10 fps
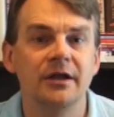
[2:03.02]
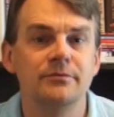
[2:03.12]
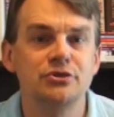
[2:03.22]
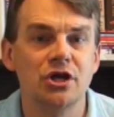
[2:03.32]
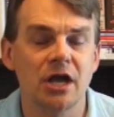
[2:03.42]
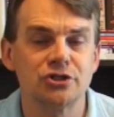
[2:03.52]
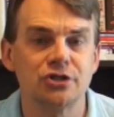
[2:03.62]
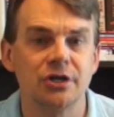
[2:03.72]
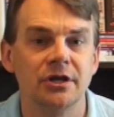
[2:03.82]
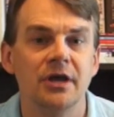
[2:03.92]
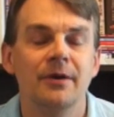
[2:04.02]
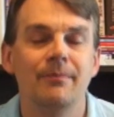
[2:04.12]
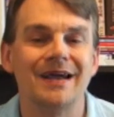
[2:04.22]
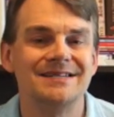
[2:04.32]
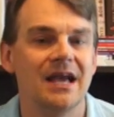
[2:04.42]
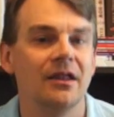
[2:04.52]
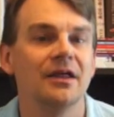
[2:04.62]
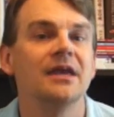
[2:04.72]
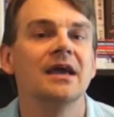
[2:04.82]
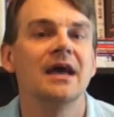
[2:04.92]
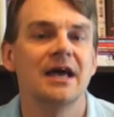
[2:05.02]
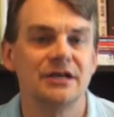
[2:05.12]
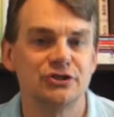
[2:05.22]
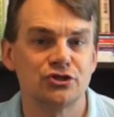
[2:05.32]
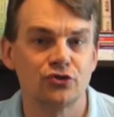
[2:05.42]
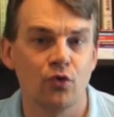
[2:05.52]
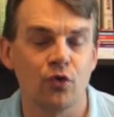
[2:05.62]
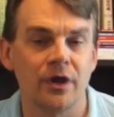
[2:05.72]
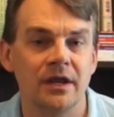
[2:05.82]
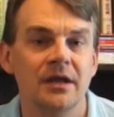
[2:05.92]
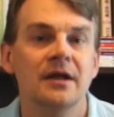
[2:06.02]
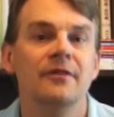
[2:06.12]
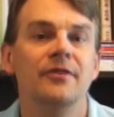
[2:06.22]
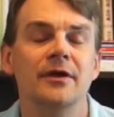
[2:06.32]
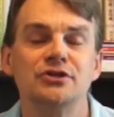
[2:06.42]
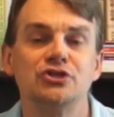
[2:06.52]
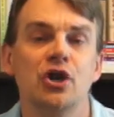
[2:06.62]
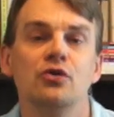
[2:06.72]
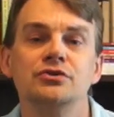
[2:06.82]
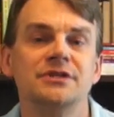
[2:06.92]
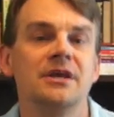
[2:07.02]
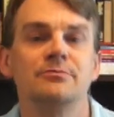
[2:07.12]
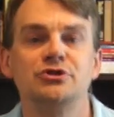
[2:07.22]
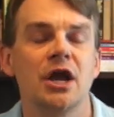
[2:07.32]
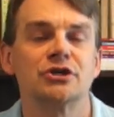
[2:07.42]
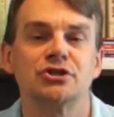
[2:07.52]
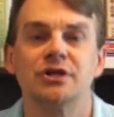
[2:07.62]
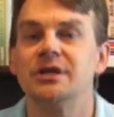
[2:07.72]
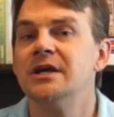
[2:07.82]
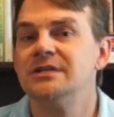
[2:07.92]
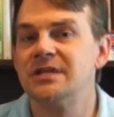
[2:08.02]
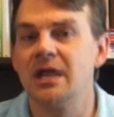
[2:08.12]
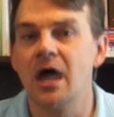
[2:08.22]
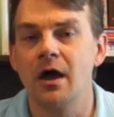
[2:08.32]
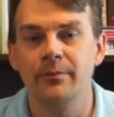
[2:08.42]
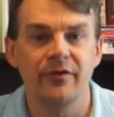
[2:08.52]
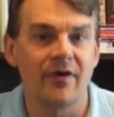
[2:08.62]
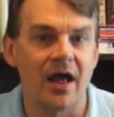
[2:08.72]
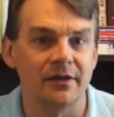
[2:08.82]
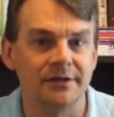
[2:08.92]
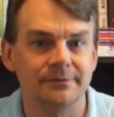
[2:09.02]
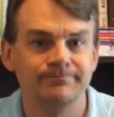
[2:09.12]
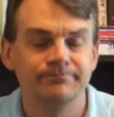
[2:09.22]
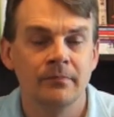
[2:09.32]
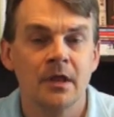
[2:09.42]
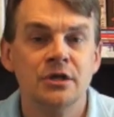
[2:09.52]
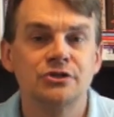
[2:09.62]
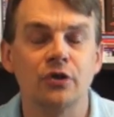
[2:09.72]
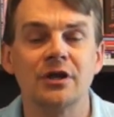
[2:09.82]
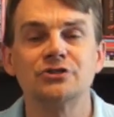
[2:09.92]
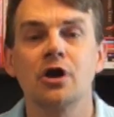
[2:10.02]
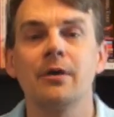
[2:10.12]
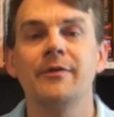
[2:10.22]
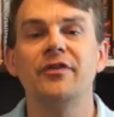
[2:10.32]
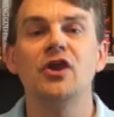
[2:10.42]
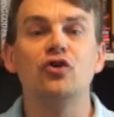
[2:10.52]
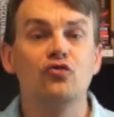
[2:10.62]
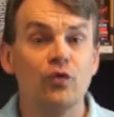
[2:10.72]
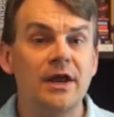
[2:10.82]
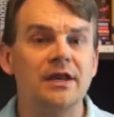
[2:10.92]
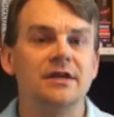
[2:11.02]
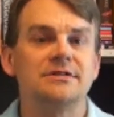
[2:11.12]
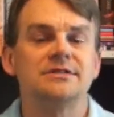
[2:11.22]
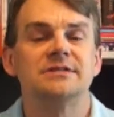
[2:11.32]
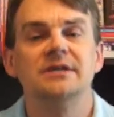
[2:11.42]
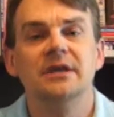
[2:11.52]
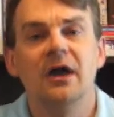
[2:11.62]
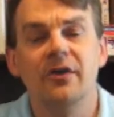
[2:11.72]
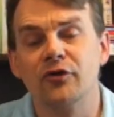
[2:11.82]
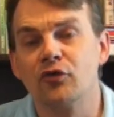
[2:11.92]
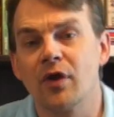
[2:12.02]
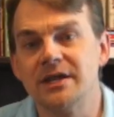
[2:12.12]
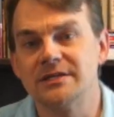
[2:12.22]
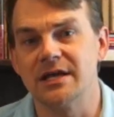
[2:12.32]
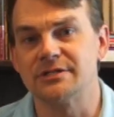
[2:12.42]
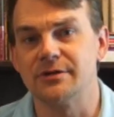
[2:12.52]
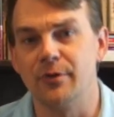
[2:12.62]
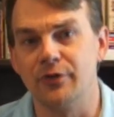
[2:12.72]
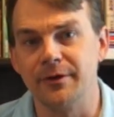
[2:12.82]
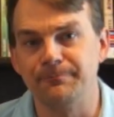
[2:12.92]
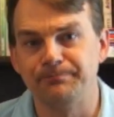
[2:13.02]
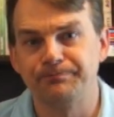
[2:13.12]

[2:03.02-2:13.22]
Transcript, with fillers: an objection by telling a story that shows the objection to not be valid. So let's talk about the ingredients of a great testimony.